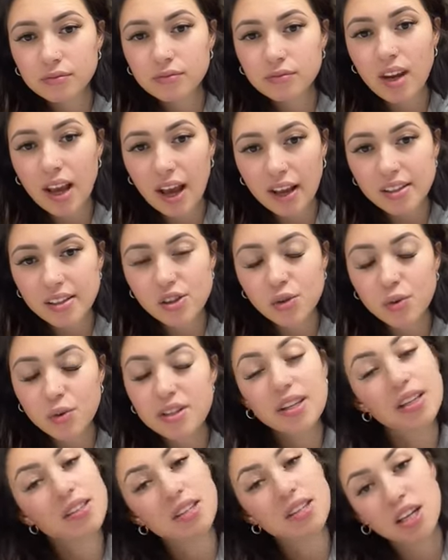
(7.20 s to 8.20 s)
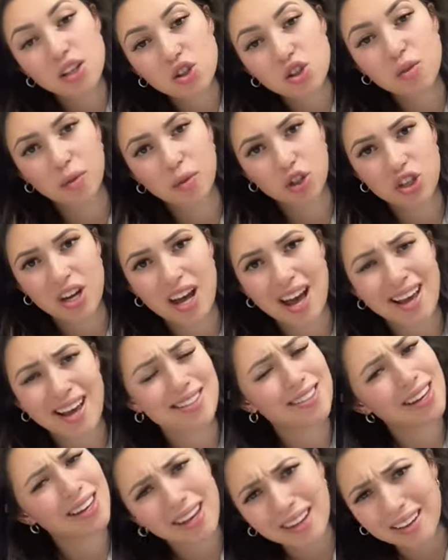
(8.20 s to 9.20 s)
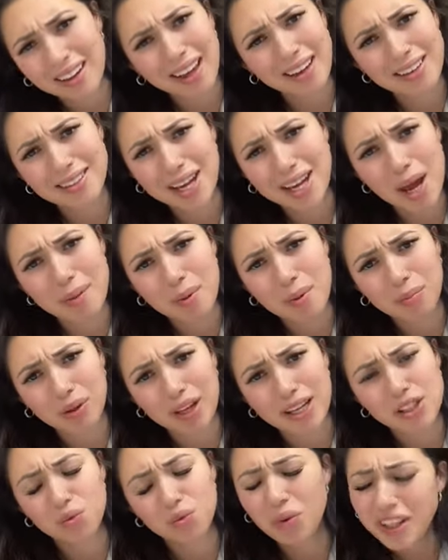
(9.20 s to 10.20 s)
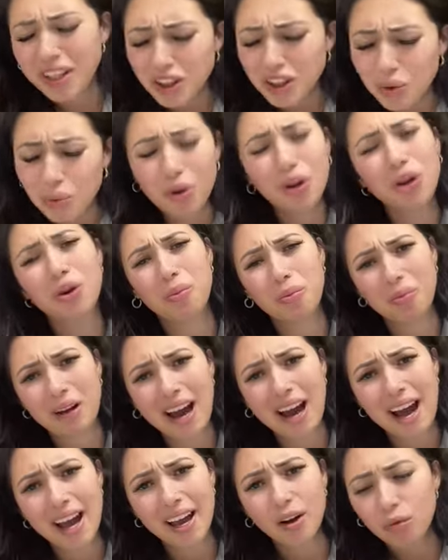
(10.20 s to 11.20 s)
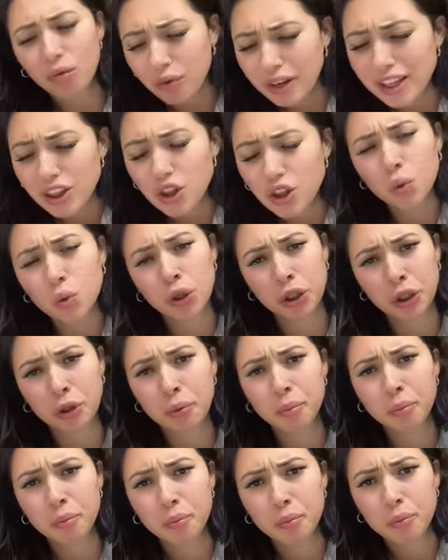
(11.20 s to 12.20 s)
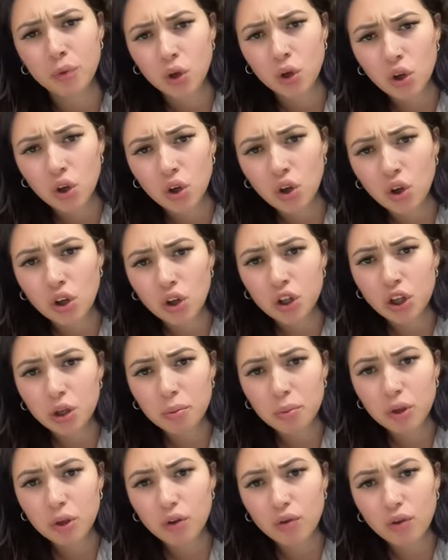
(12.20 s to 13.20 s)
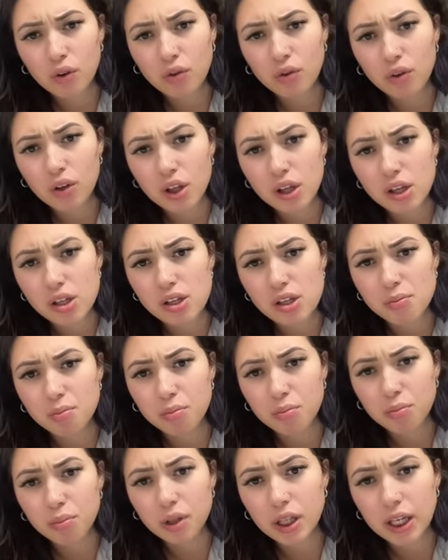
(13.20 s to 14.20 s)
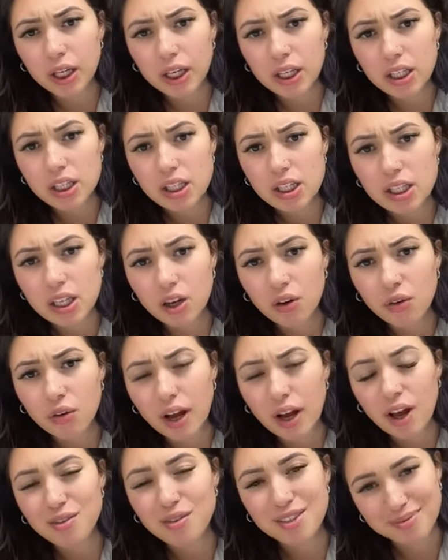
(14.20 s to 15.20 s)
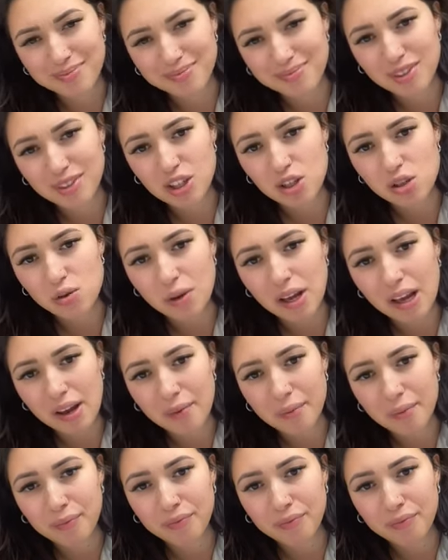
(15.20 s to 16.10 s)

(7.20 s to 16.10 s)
Yes, 360 is too much to ask. And like, time and place. Read the room, guy. Read the room. You're beautiful for this planet. Stick around. You're sweet.